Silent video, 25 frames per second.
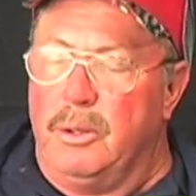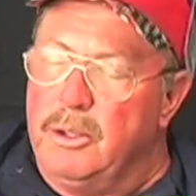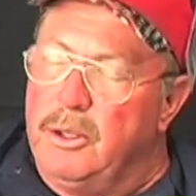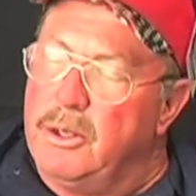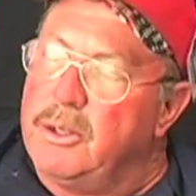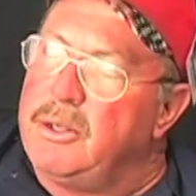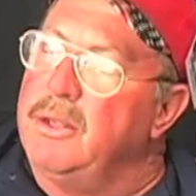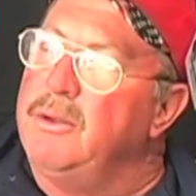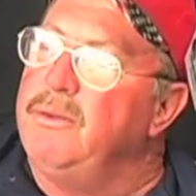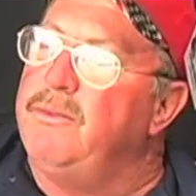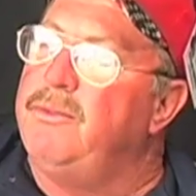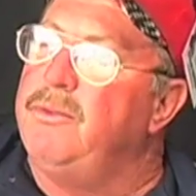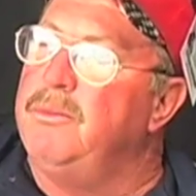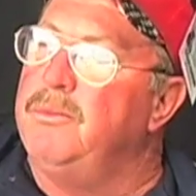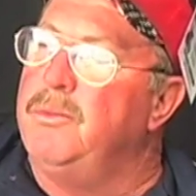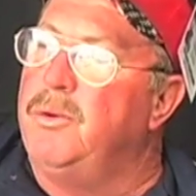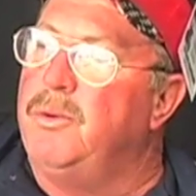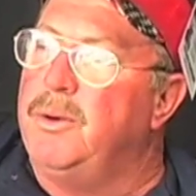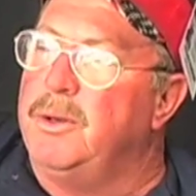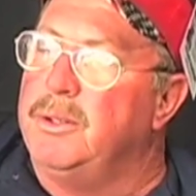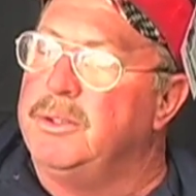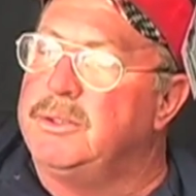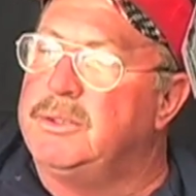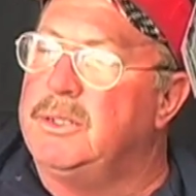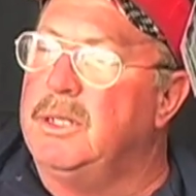looking for
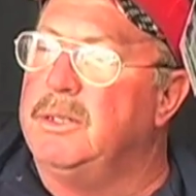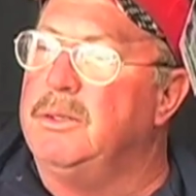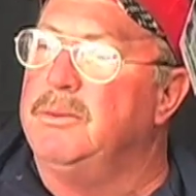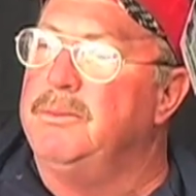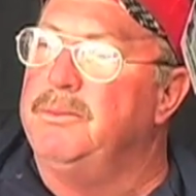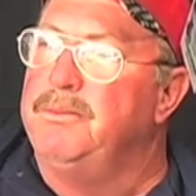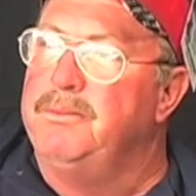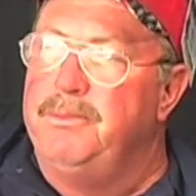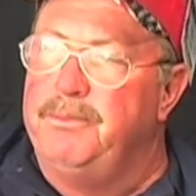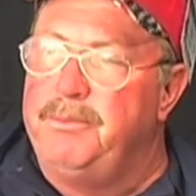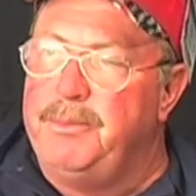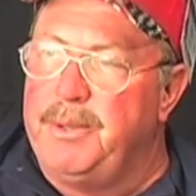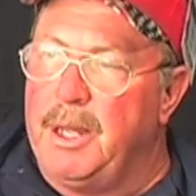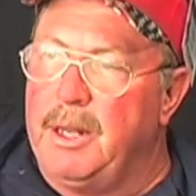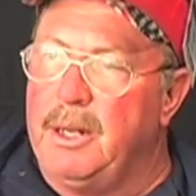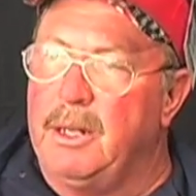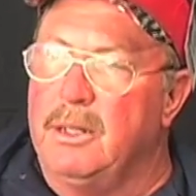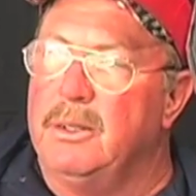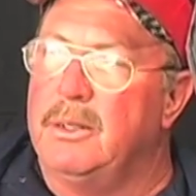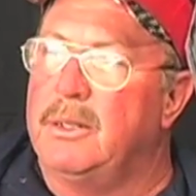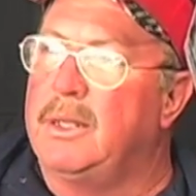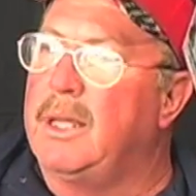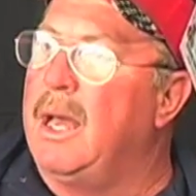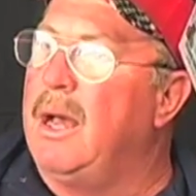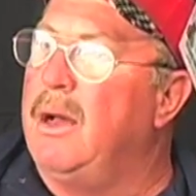more, so be on the
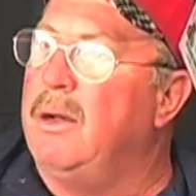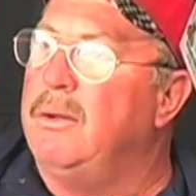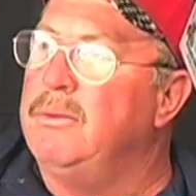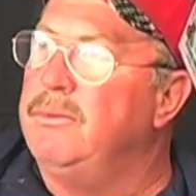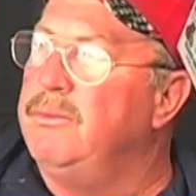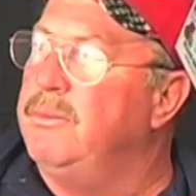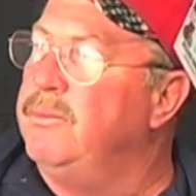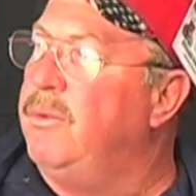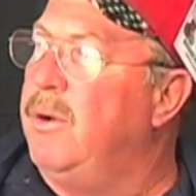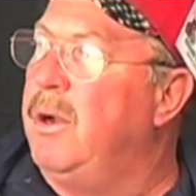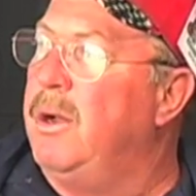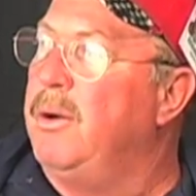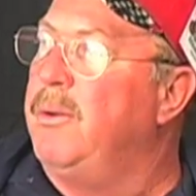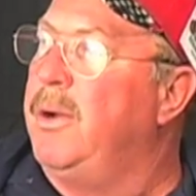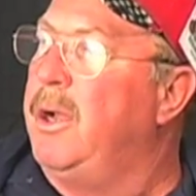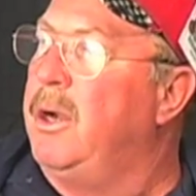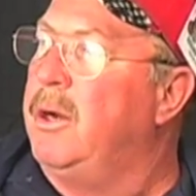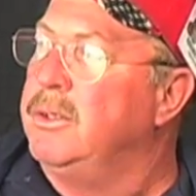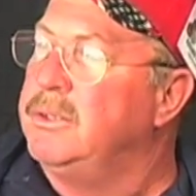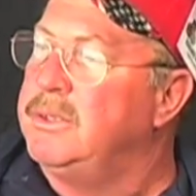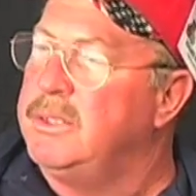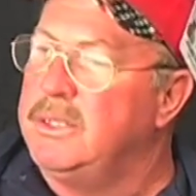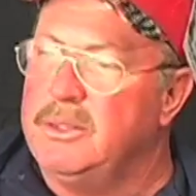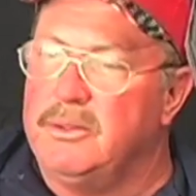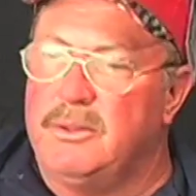lookout. Wrongway
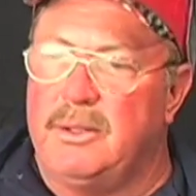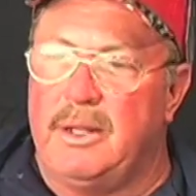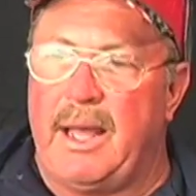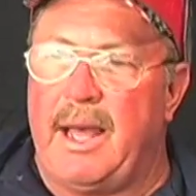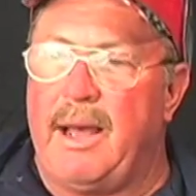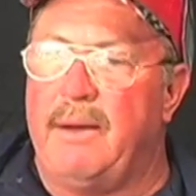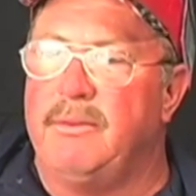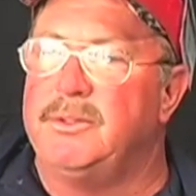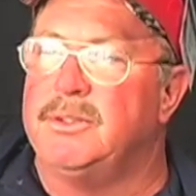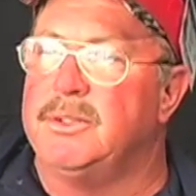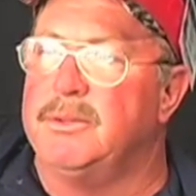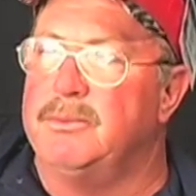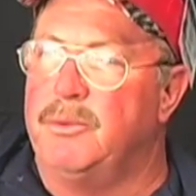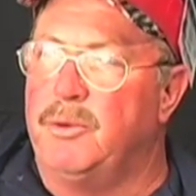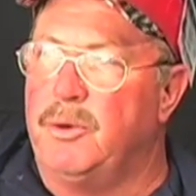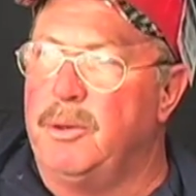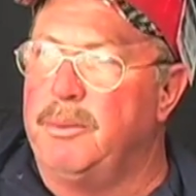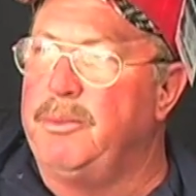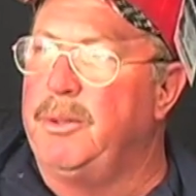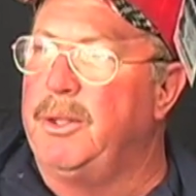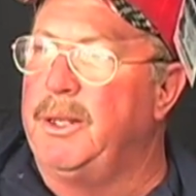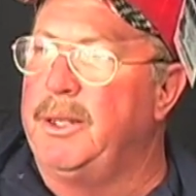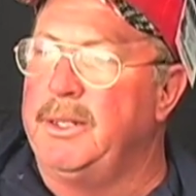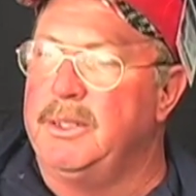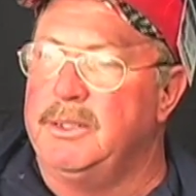RC will have some more
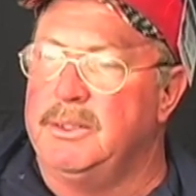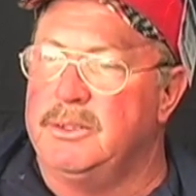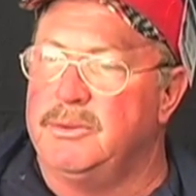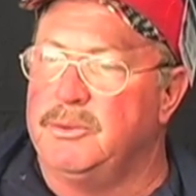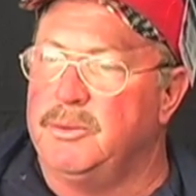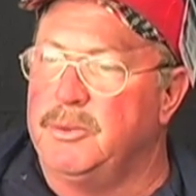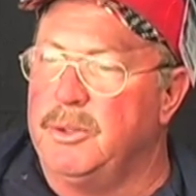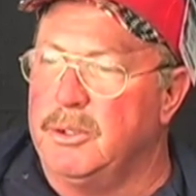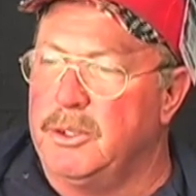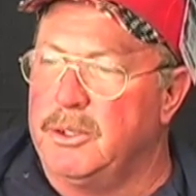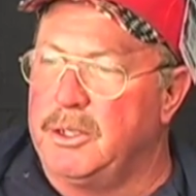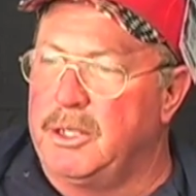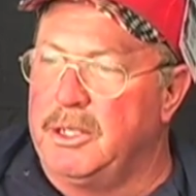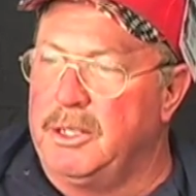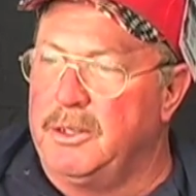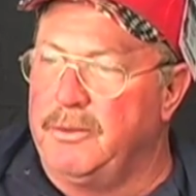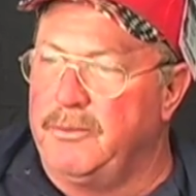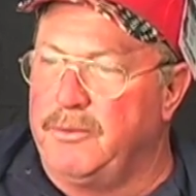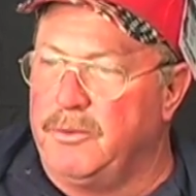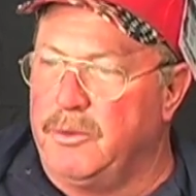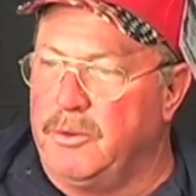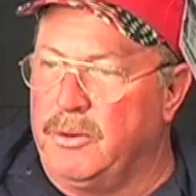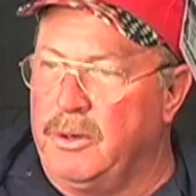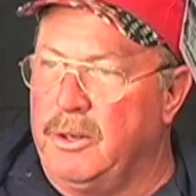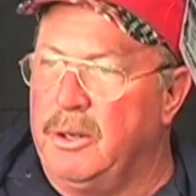planes. We're looking
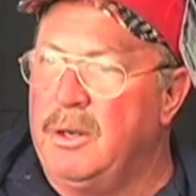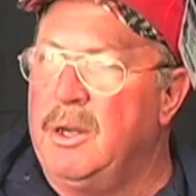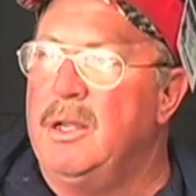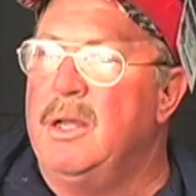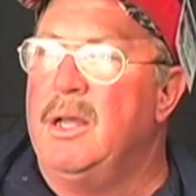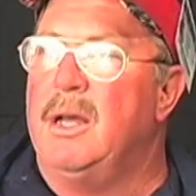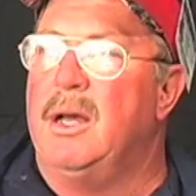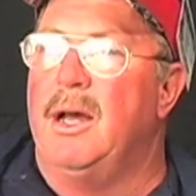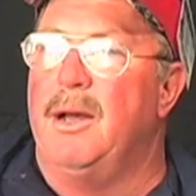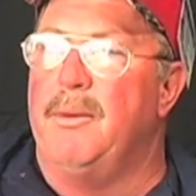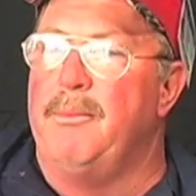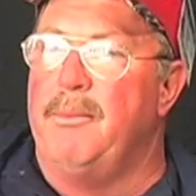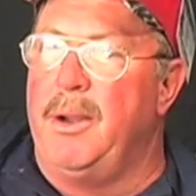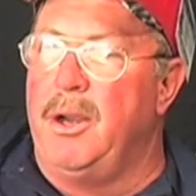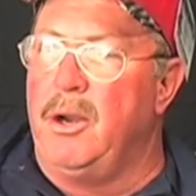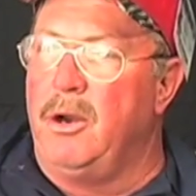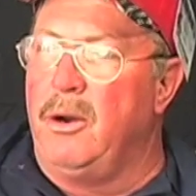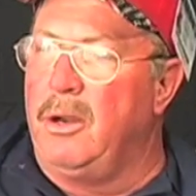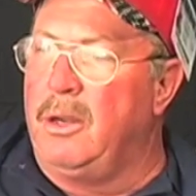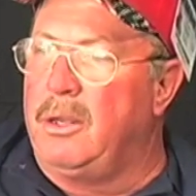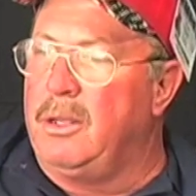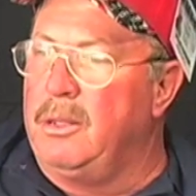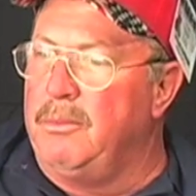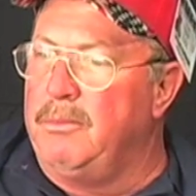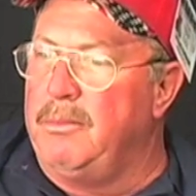for
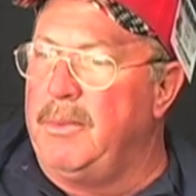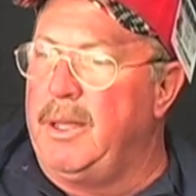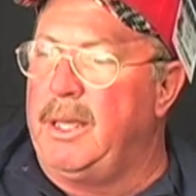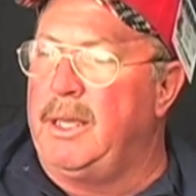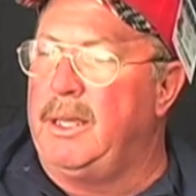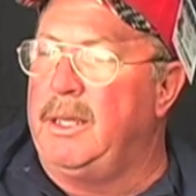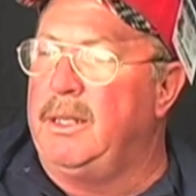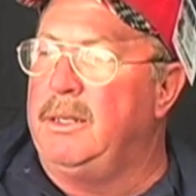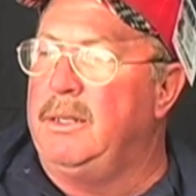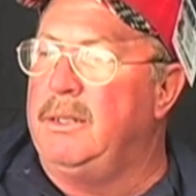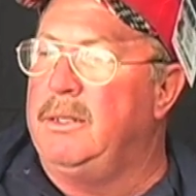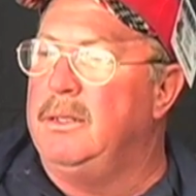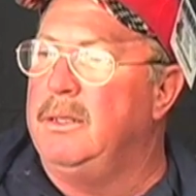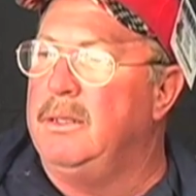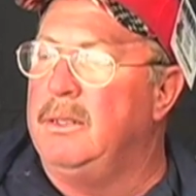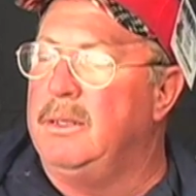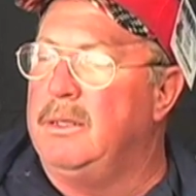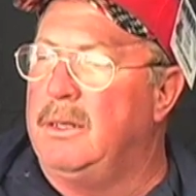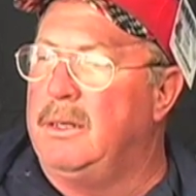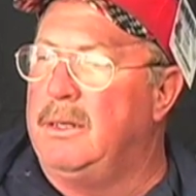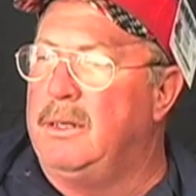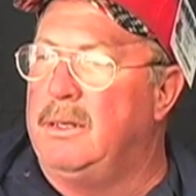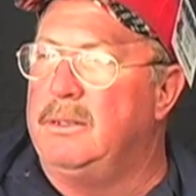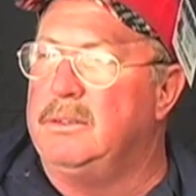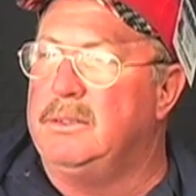American-made
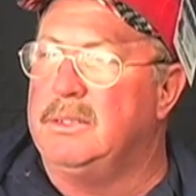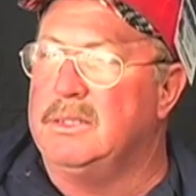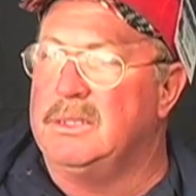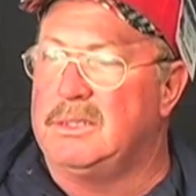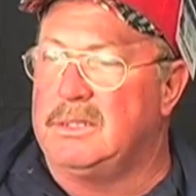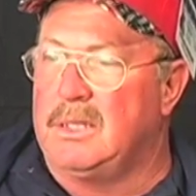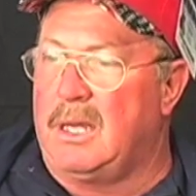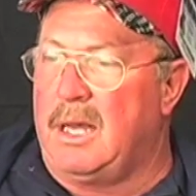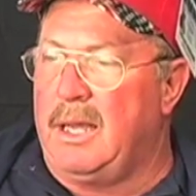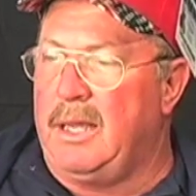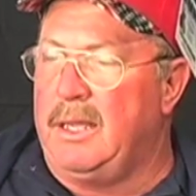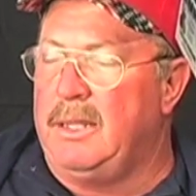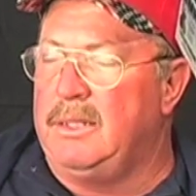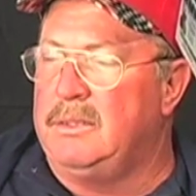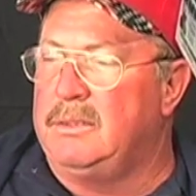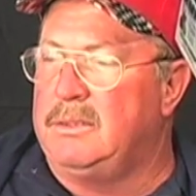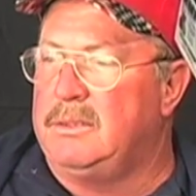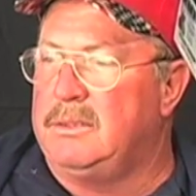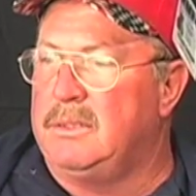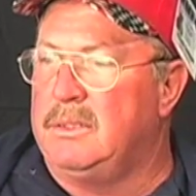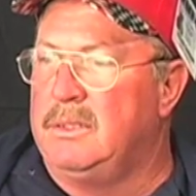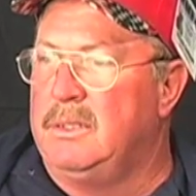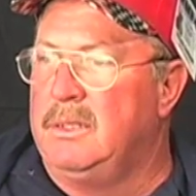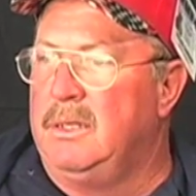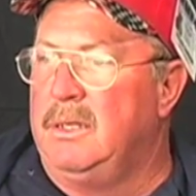
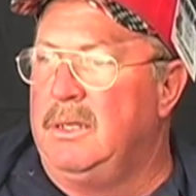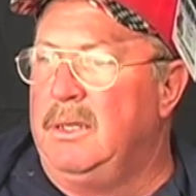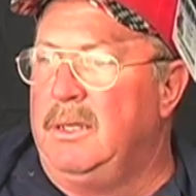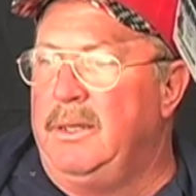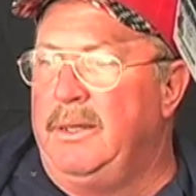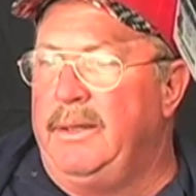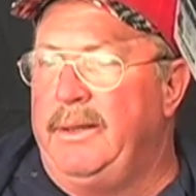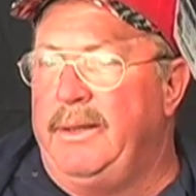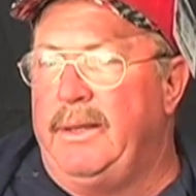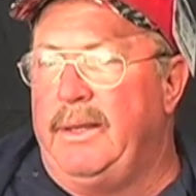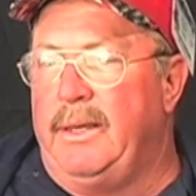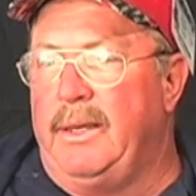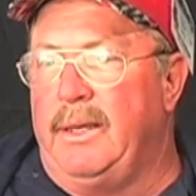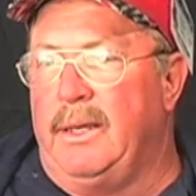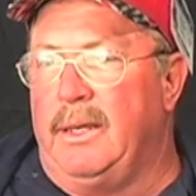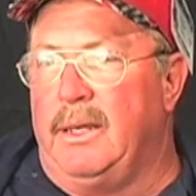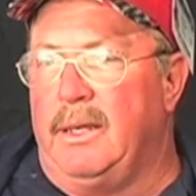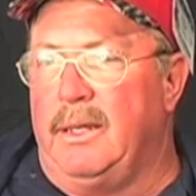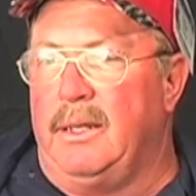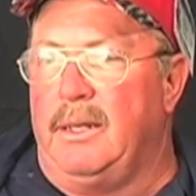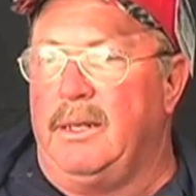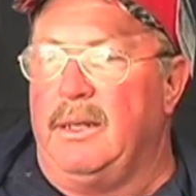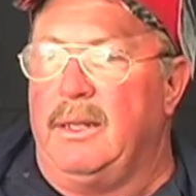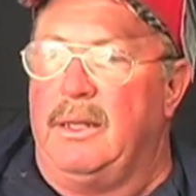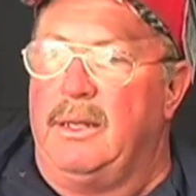designs.
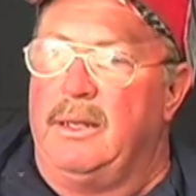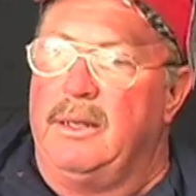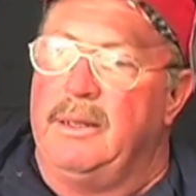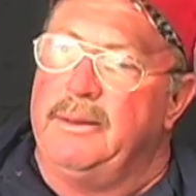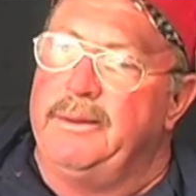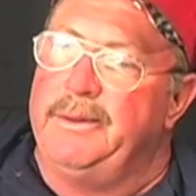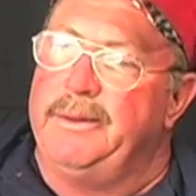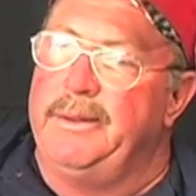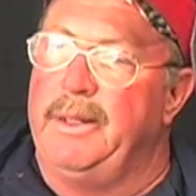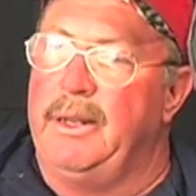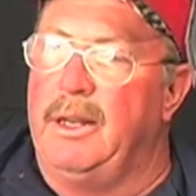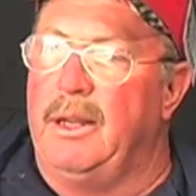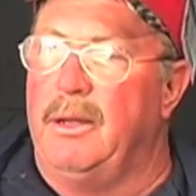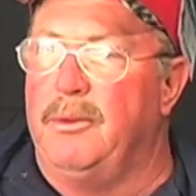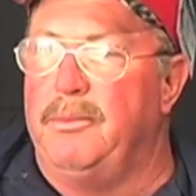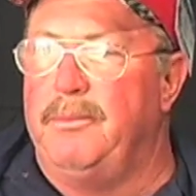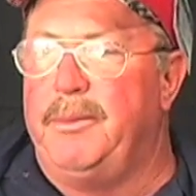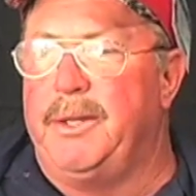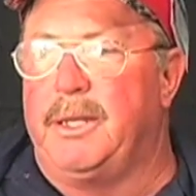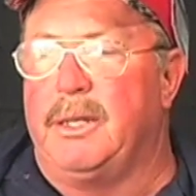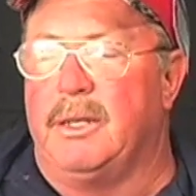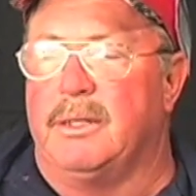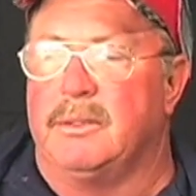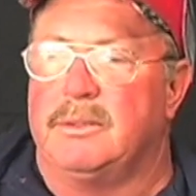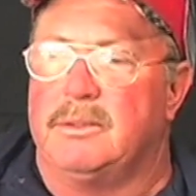And
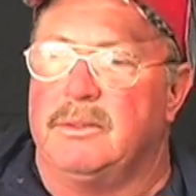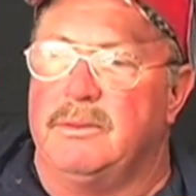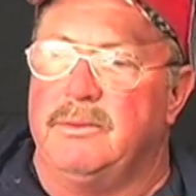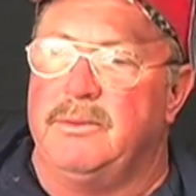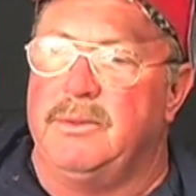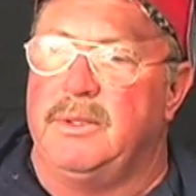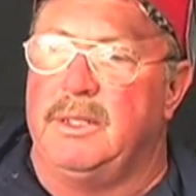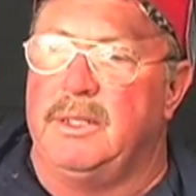because of